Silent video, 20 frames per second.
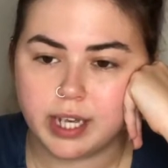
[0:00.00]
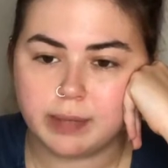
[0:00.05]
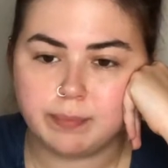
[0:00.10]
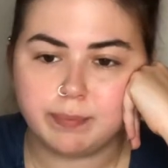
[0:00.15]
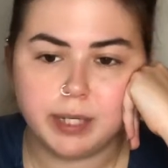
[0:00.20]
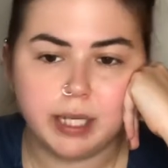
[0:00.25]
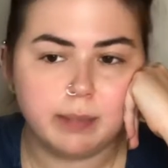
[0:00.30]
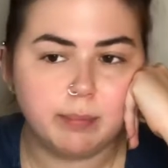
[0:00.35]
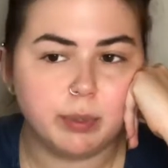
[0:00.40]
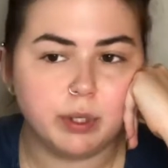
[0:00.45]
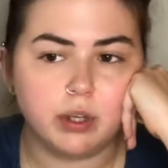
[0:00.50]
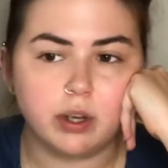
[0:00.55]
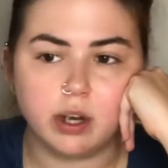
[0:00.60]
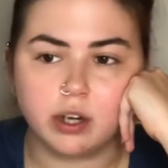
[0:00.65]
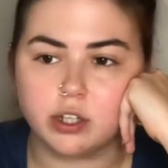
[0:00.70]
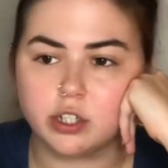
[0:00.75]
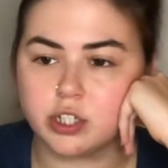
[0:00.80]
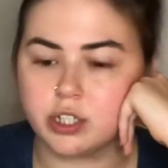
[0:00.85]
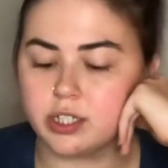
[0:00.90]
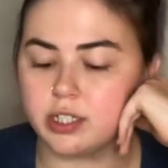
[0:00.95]
people
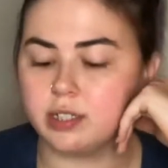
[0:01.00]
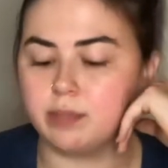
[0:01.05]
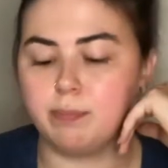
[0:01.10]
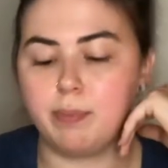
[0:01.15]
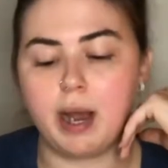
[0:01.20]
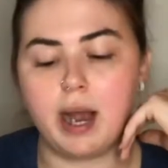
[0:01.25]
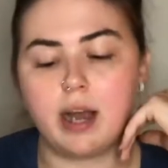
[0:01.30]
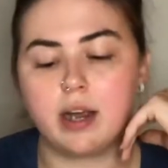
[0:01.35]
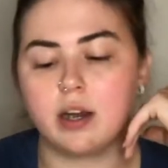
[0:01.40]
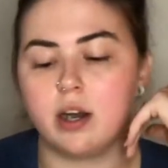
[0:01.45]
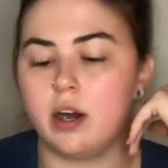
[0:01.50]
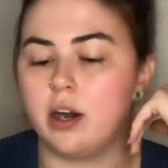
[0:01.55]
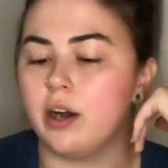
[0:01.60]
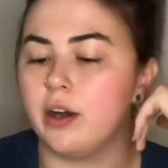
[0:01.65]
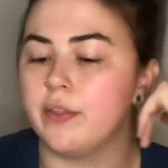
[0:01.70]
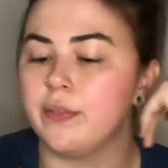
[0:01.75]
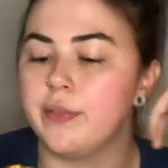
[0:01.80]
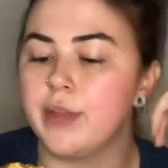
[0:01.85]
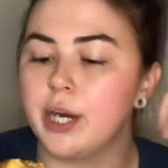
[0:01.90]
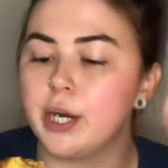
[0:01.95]
are just back
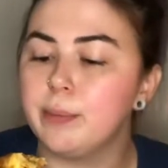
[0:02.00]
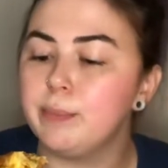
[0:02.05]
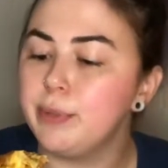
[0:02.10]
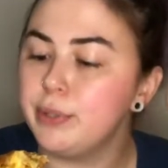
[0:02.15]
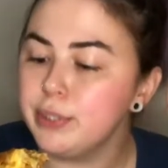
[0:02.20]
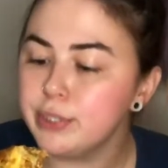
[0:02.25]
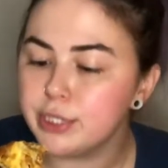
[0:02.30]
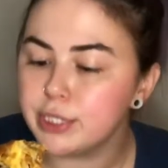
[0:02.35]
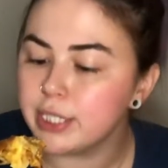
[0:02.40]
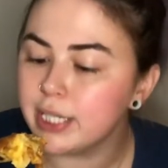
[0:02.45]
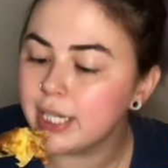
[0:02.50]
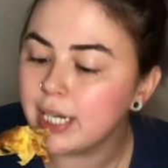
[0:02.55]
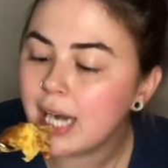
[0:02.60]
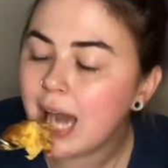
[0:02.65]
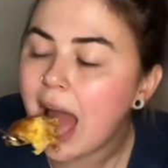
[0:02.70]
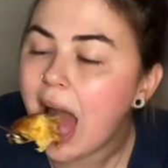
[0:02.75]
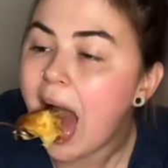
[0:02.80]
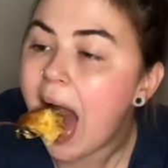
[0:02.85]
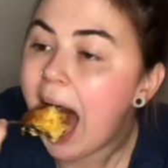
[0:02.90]
on their bullshit.